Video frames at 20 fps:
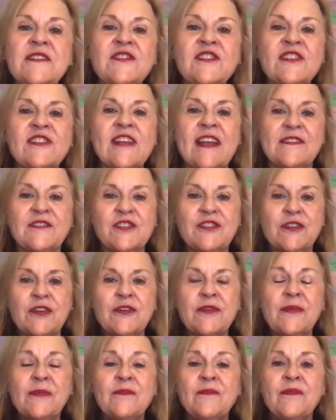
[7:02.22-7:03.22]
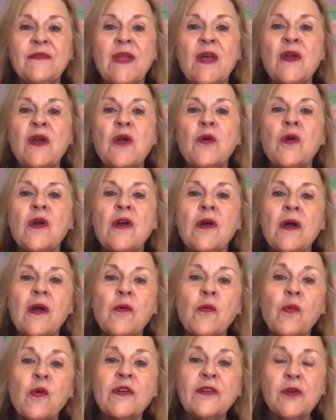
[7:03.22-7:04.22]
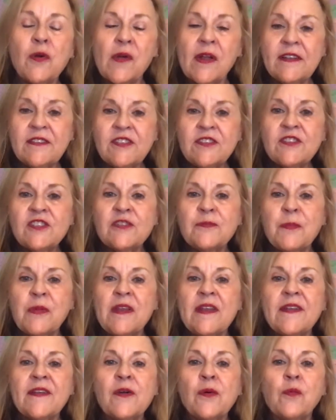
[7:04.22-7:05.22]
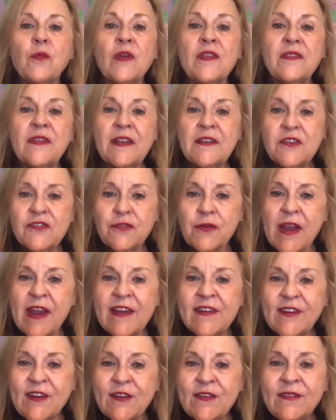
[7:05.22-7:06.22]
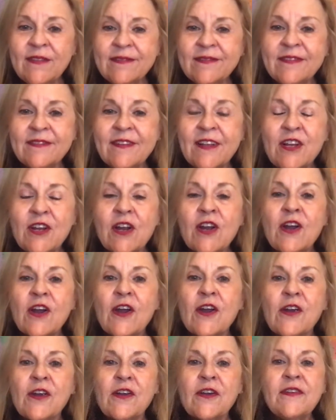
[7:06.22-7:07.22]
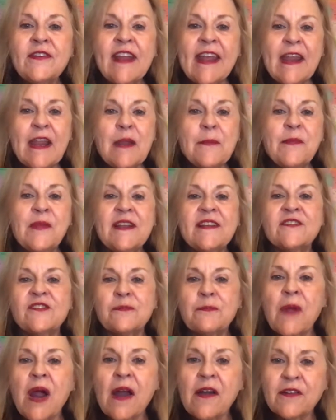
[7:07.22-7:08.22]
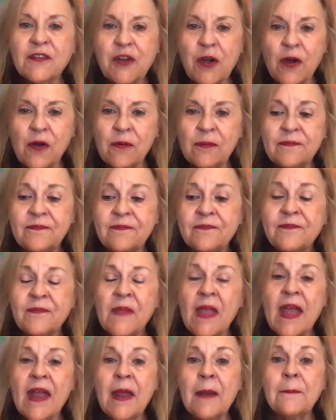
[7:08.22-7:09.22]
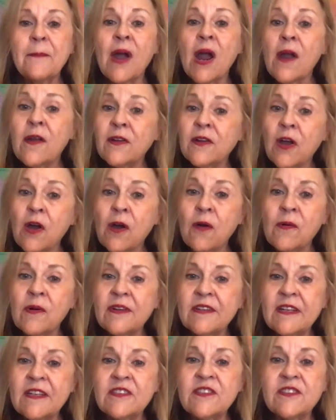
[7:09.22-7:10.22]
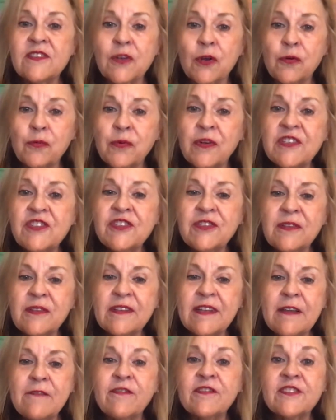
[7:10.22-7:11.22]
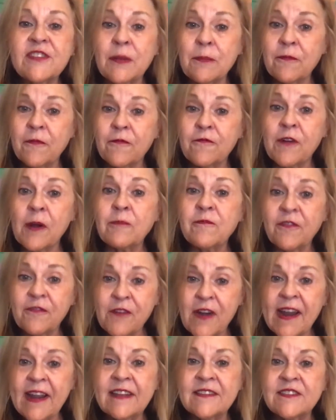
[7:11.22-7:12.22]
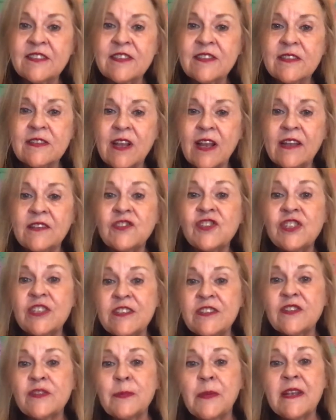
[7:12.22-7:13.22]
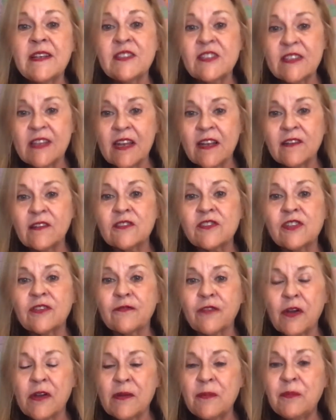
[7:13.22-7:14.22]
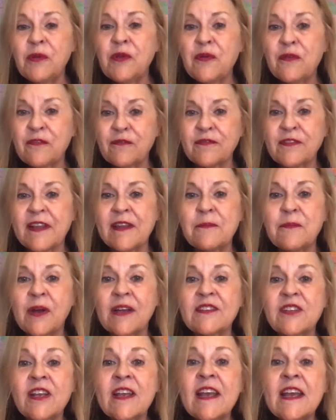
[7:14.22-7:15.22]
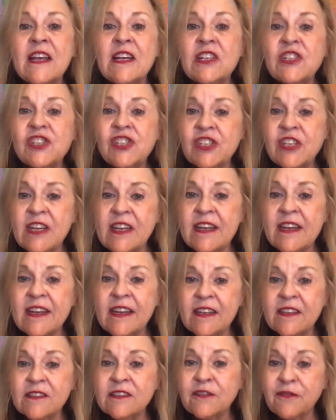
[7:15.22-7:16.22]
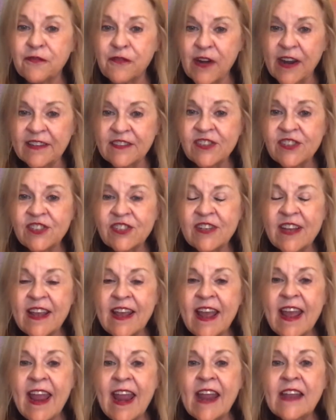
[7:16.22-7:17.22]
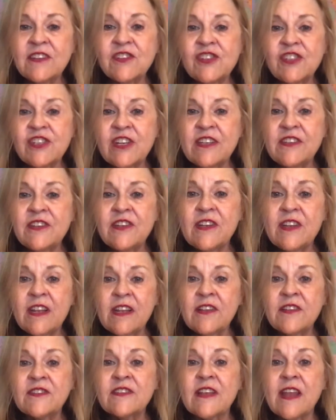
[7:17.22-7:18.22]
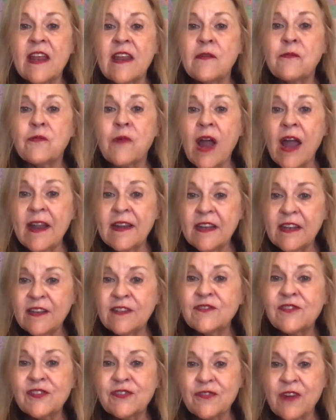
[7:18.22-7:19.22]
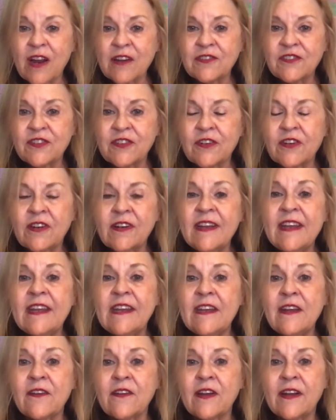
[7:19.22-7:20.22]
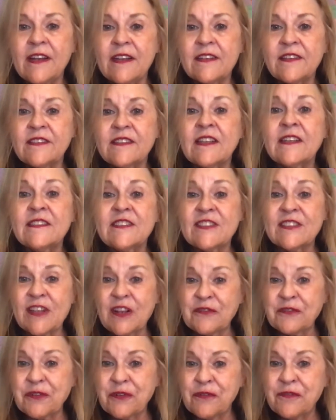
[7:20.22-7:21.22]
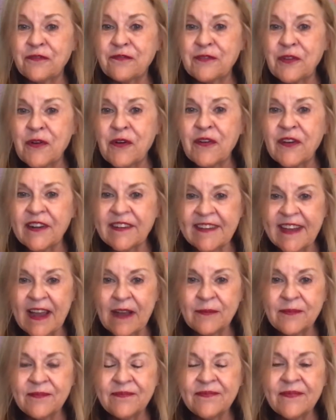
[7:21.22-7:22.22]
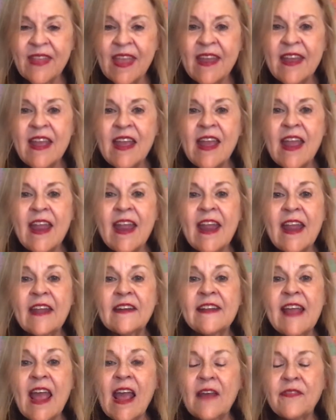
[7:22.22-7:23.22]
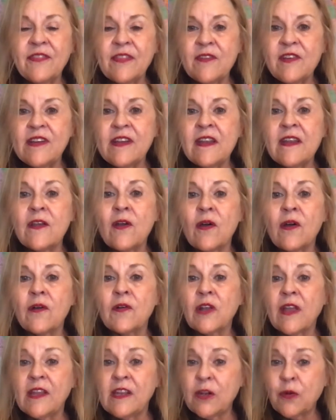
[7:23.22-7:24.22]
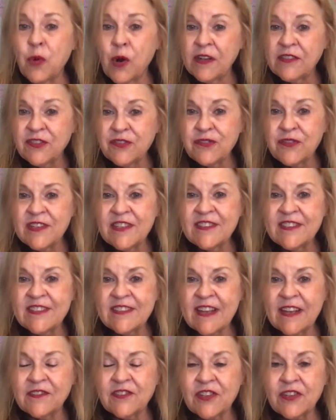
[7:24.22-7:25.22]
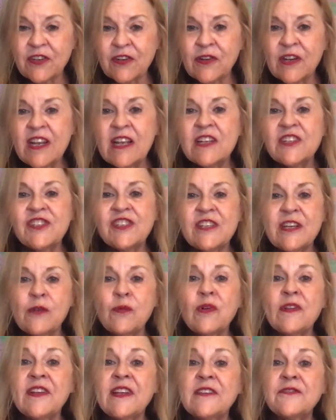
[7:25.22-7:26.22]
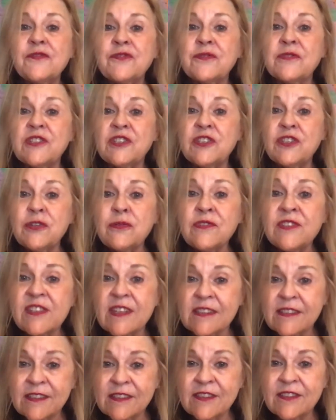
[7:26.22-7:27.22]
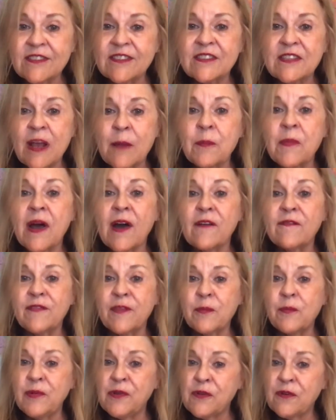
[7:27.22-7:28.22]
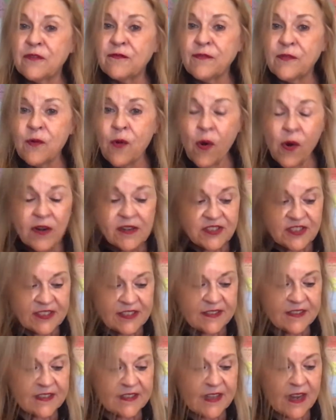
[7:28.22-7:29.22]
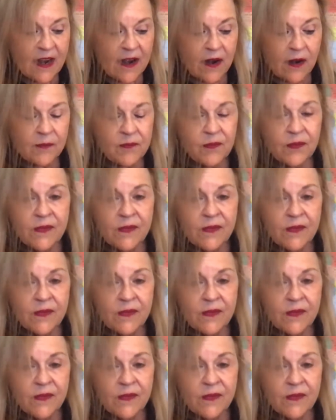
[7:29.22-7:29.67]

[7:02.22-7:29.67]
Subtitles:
Center, we're going to speak with a trainer. Her name is Margot, and Margot is originally from France, and she speaks English very beautifully, but she is French, and she is a riding instructor here in Central Florida. And at the Equestrian Center, she will introduce us to some of the beautiful horses there.